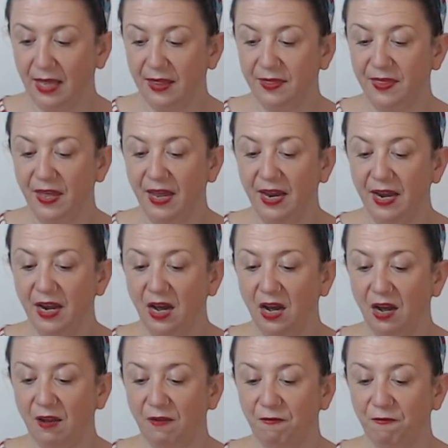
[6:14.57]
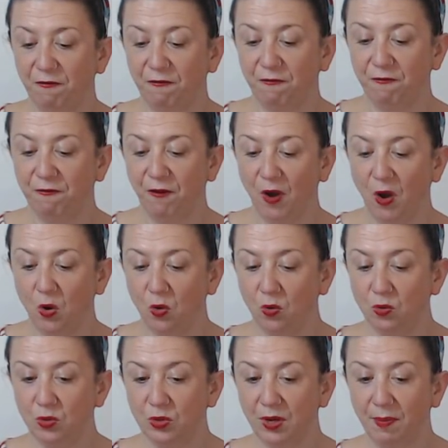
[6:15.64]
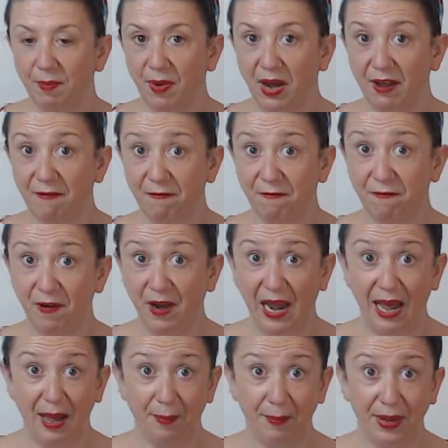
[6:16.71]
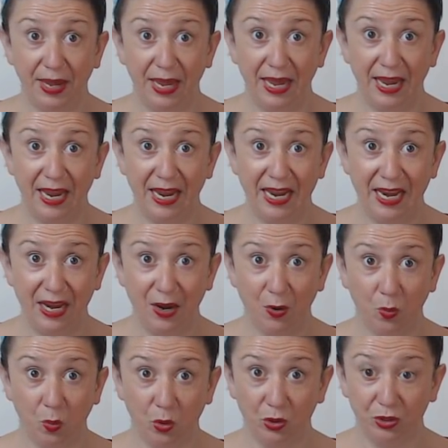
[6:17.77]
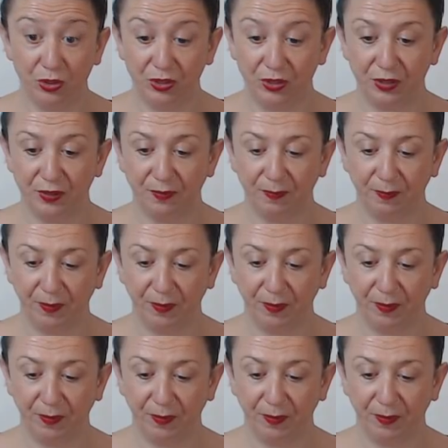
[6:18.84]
Then I fold my flap inwards.